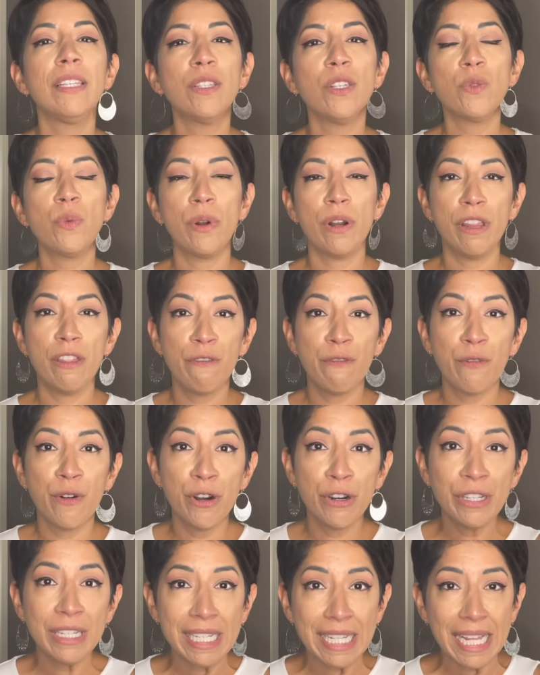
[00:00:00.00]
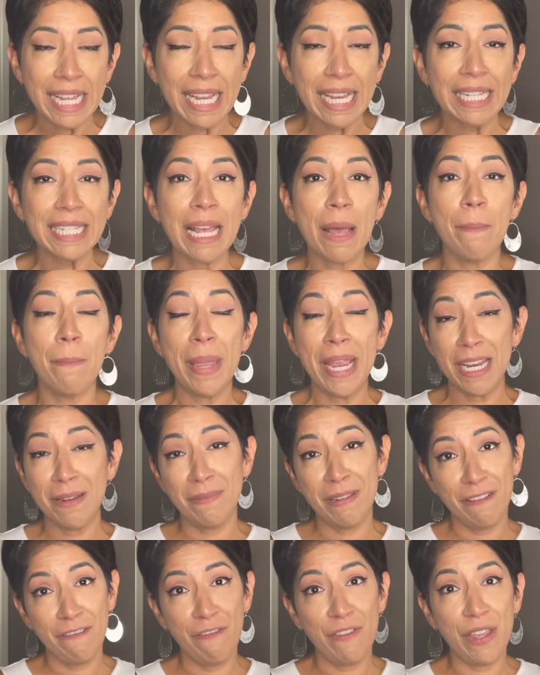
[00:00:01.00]
is one of the first things that made
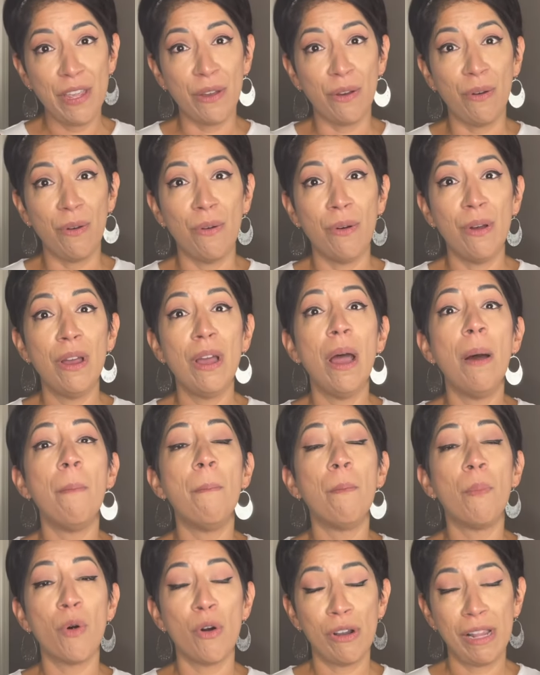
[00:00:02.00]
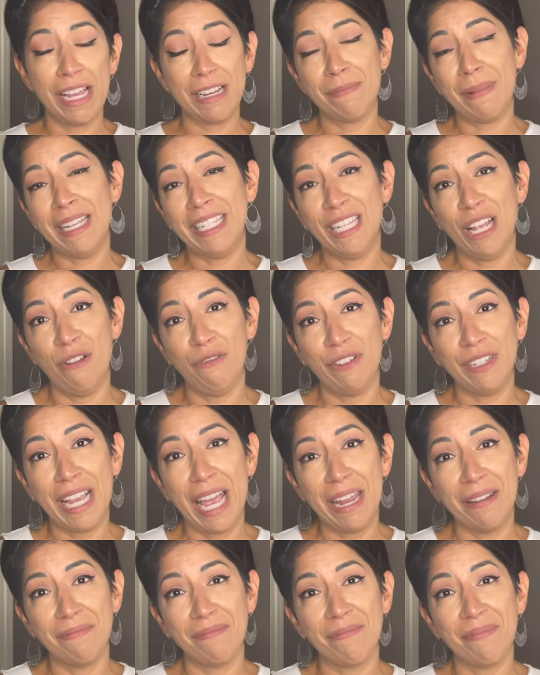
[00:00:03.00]
me feel more like myself
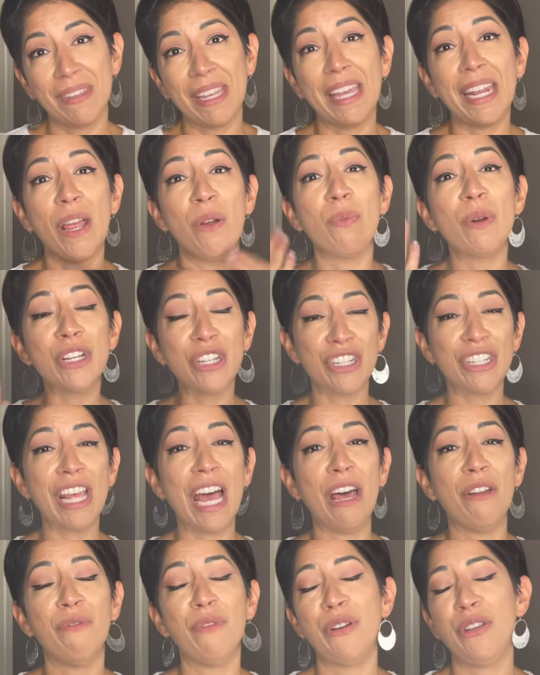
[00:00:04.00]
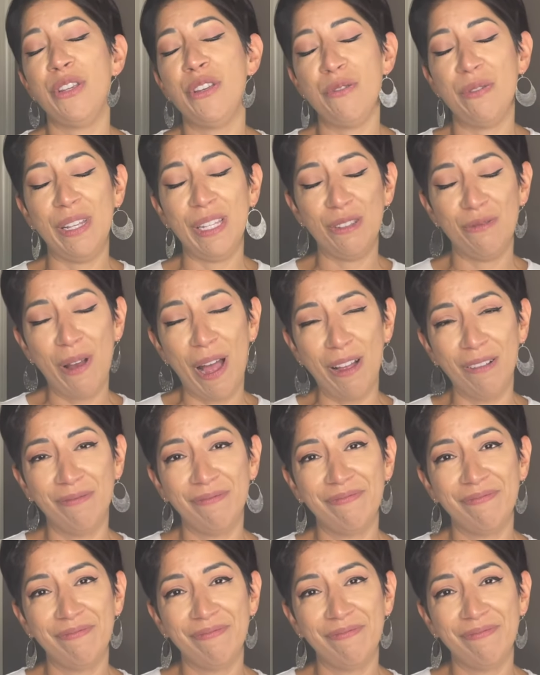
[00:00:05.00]
again, and I wish that for you as well.